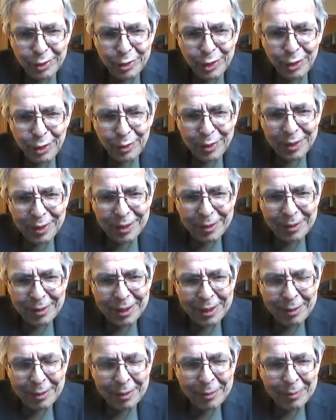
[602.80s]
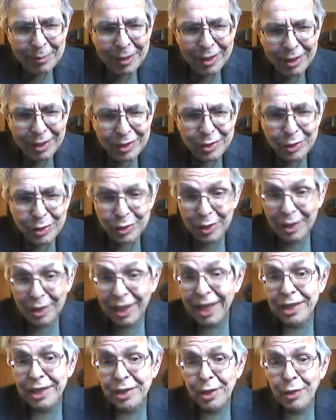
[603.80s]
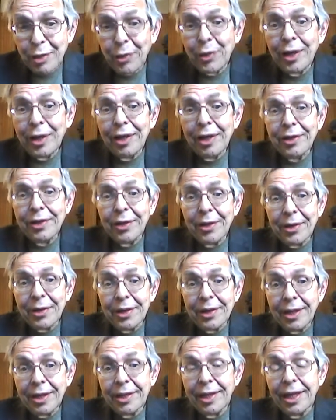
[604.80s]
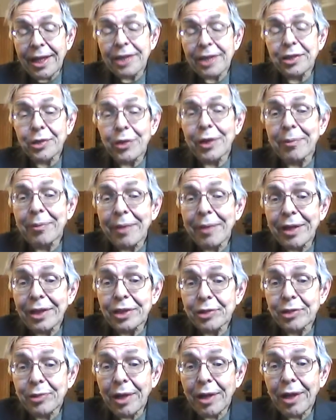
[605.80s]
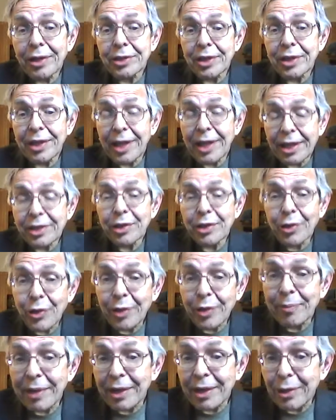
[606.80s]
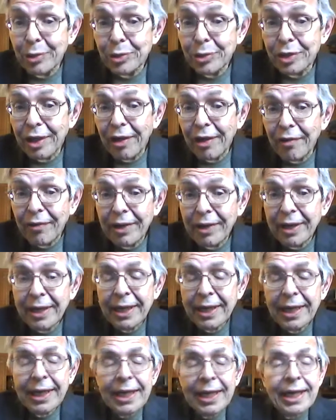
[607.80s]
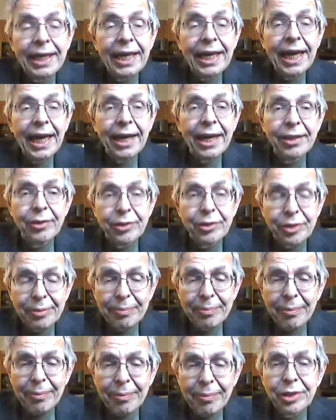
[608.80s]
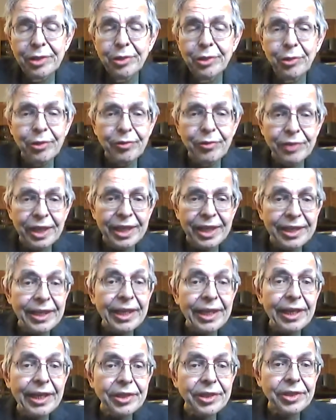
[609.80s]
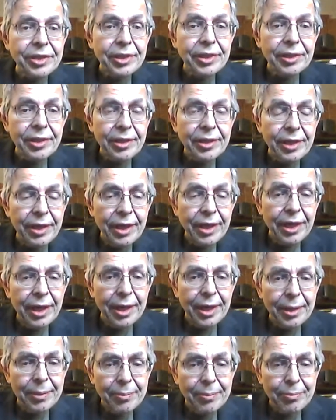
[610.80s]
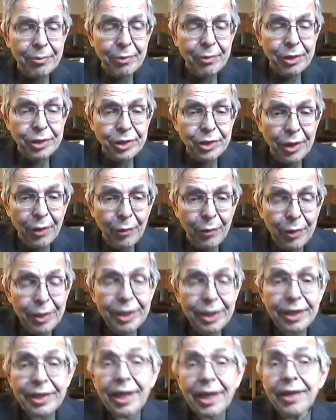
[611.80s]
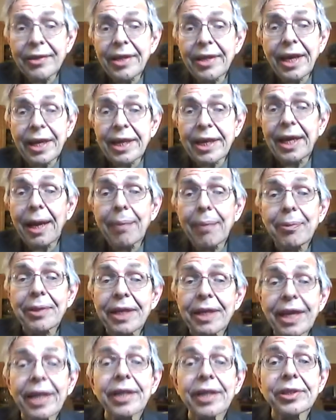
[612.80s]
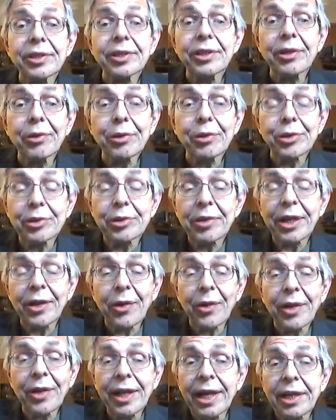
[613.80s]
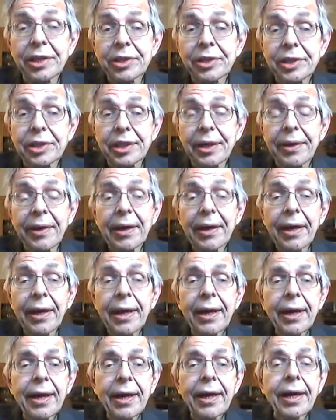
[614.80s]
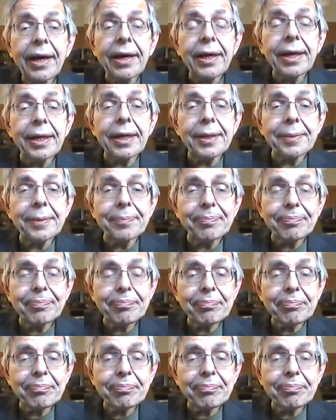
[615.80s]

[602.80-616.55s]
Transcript: so, because there's a lot to learn out there, a lot to learn about astrology, a lot to learn about yourself. And there's a multitude of techniques, which are really not that complicated to use, in all honesty. Um,